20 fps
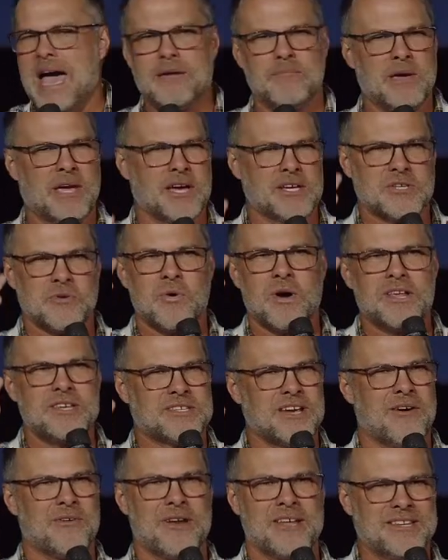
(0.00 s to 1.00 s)
back because of what
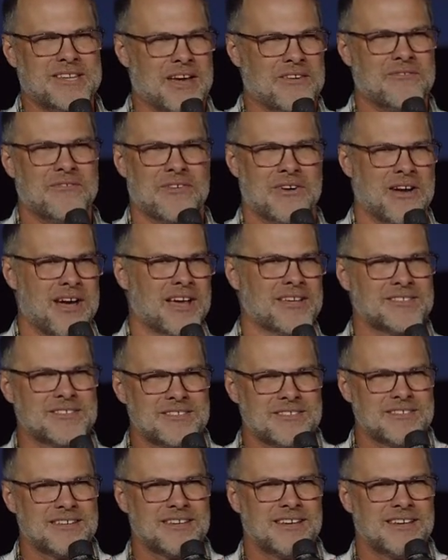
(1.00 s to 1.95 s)
he's already done for us.